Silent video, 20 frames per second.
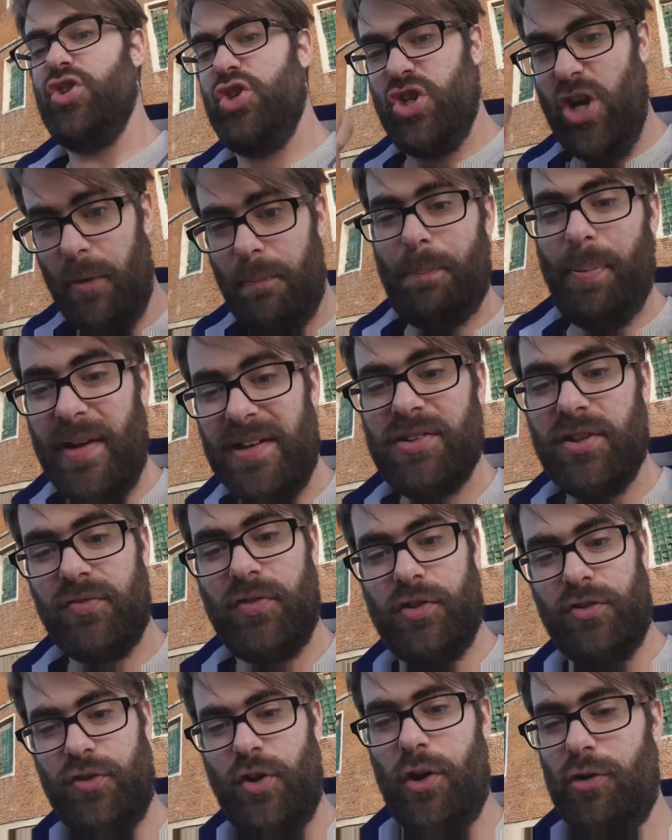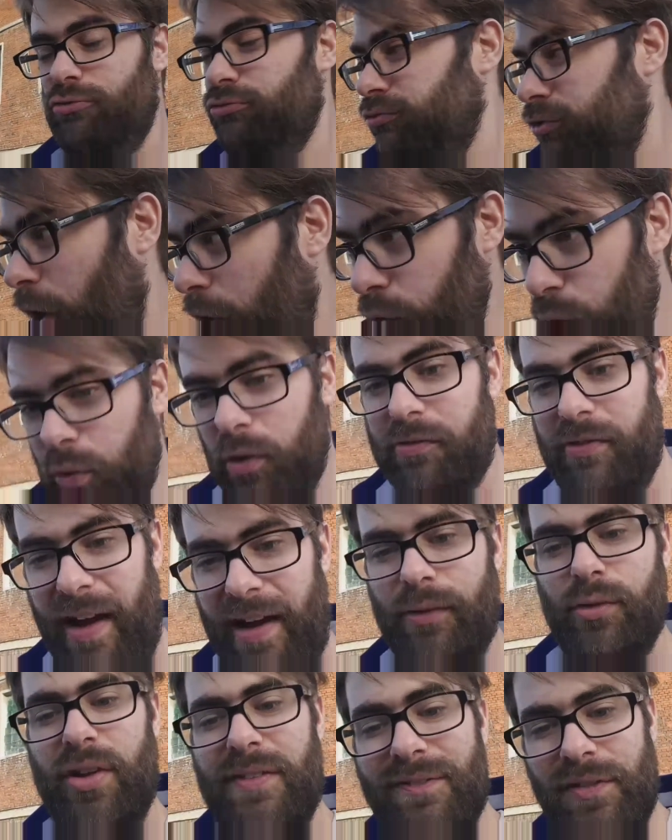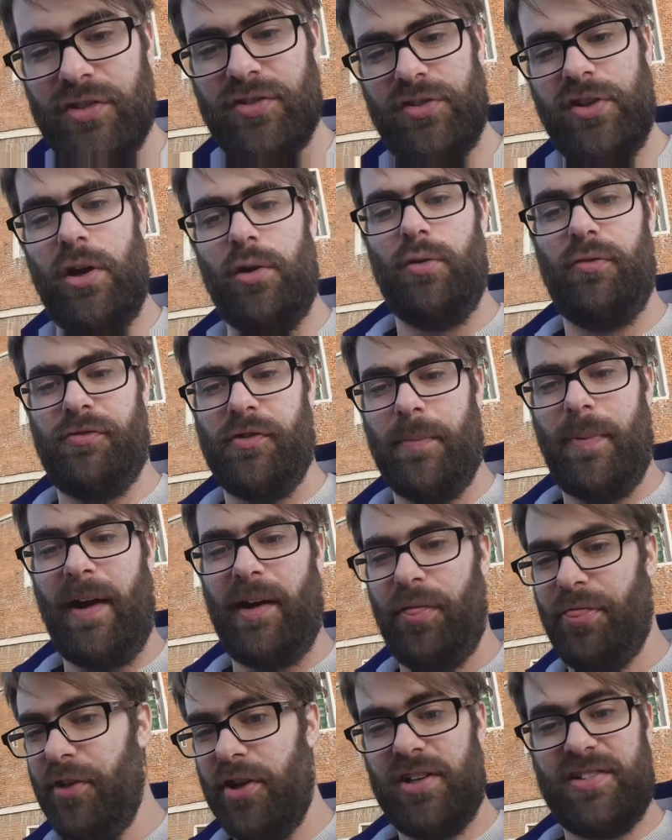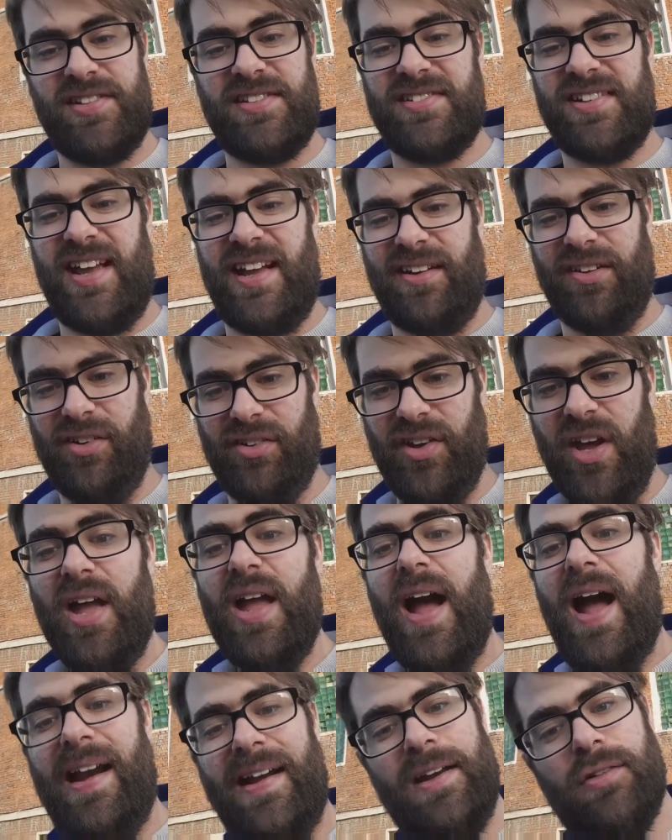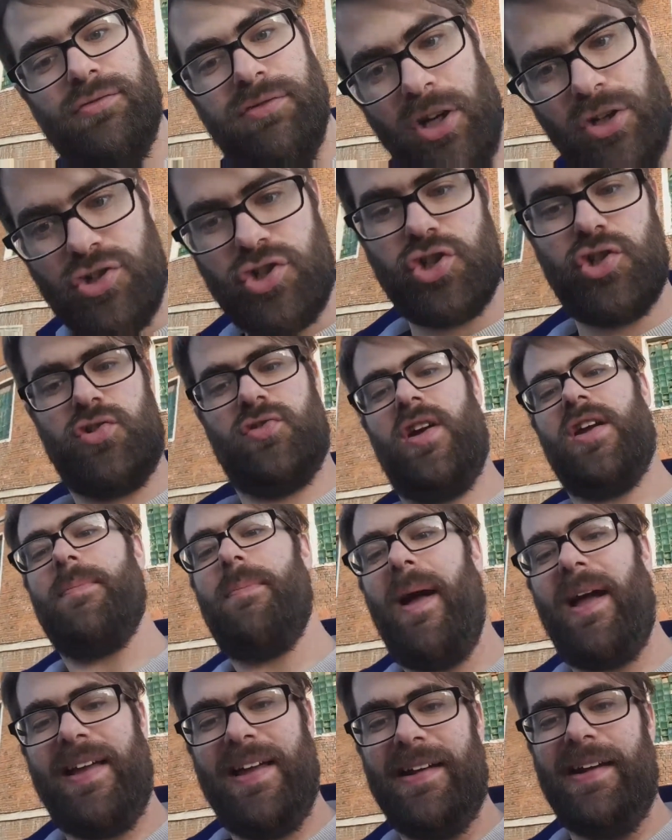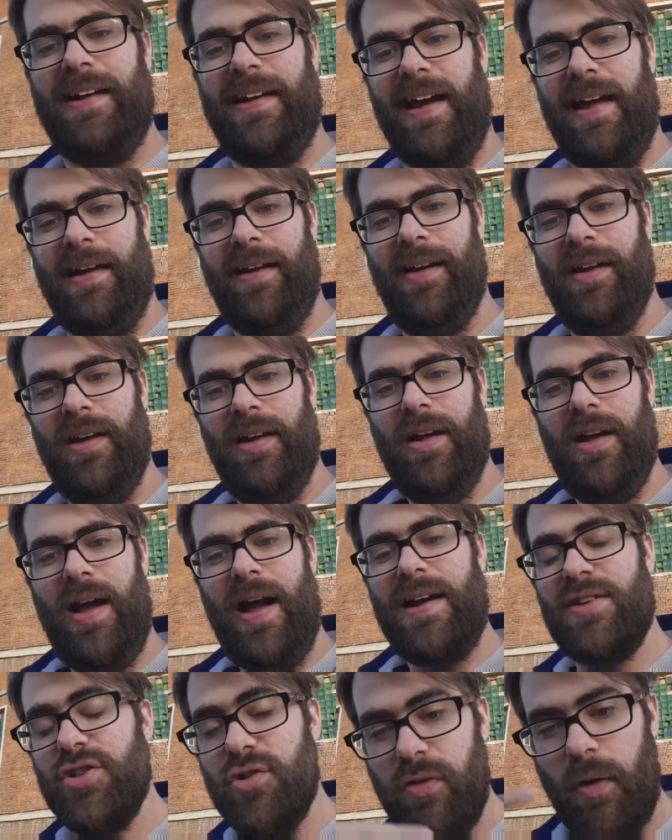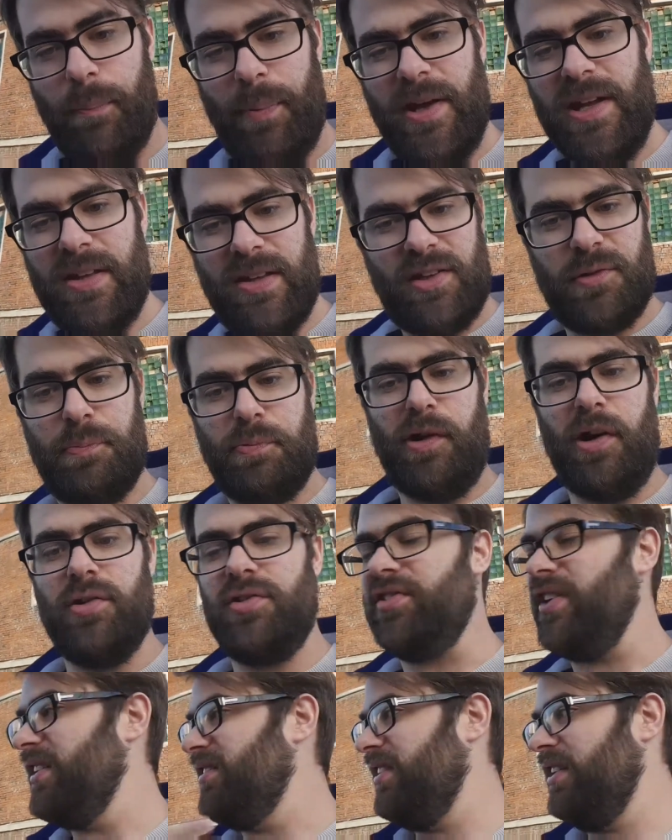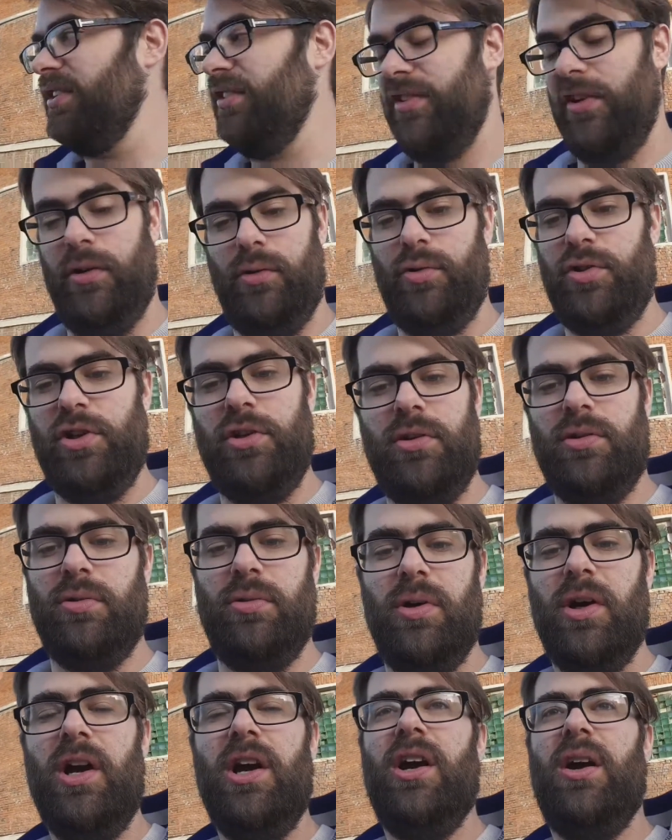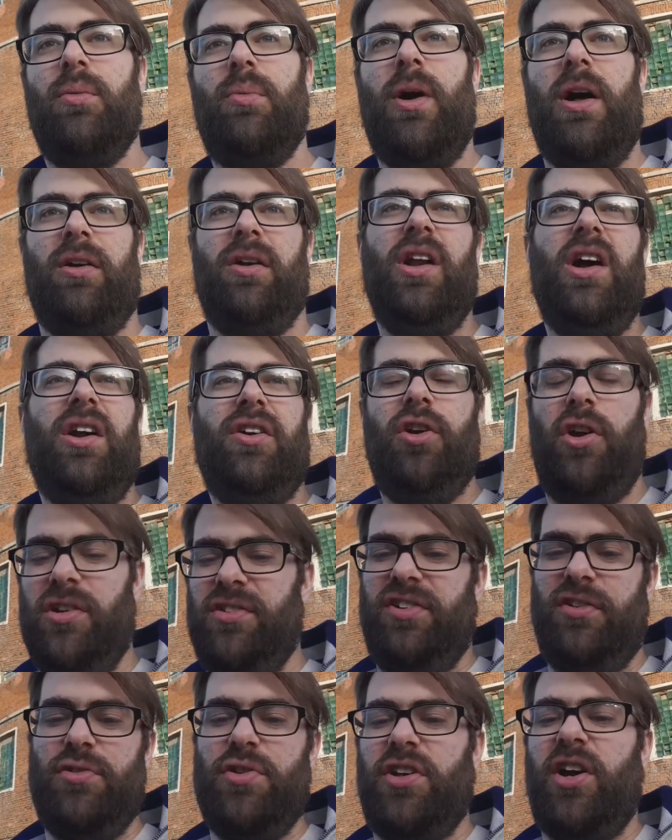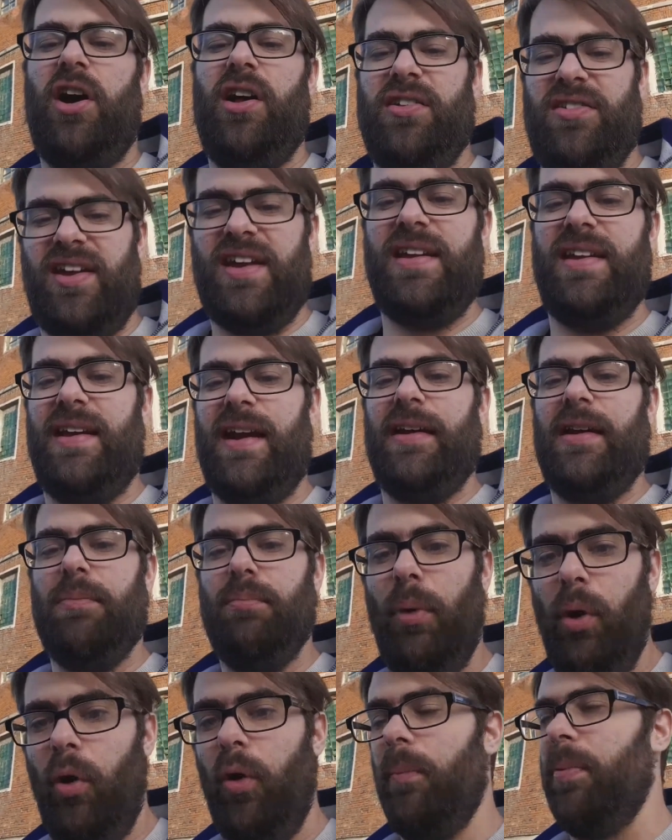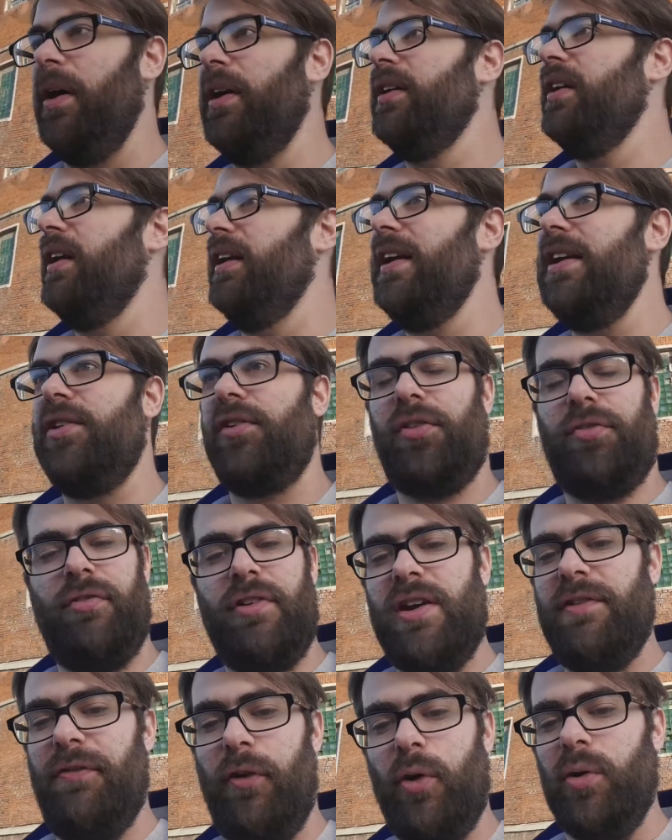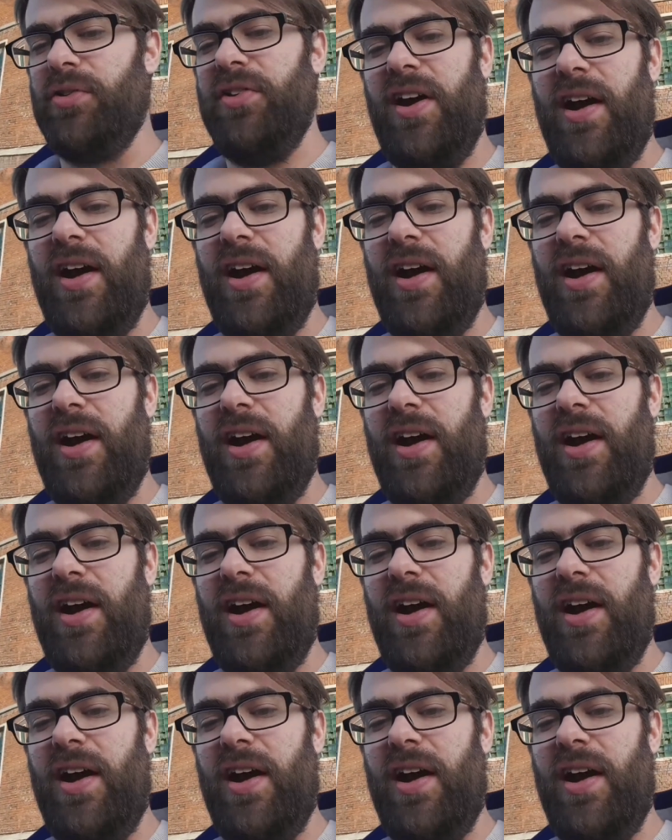jump into the snow, roll around in the snow for about 30 seconds, and then run straight back in again. And you repeat this process until not until you can't take it anymore, but at least 3-4